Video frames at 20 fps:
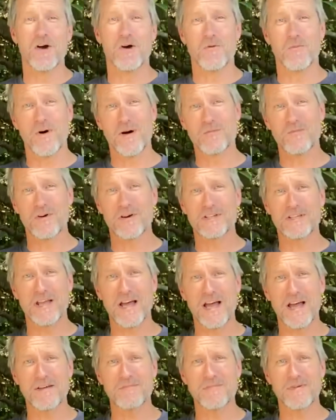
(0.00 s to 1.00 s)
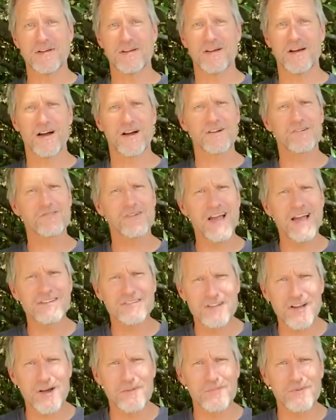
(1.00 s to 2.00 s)
One more time, are
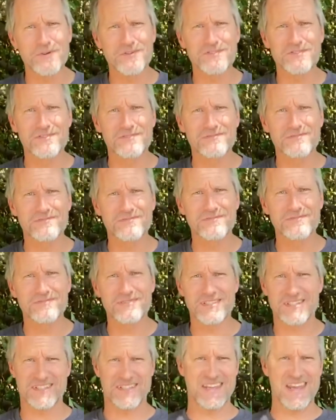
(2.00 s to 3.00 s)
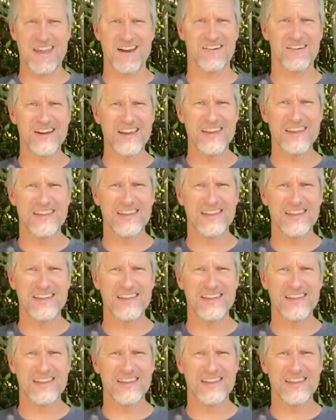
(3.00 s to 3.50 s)
grasshoppers scary?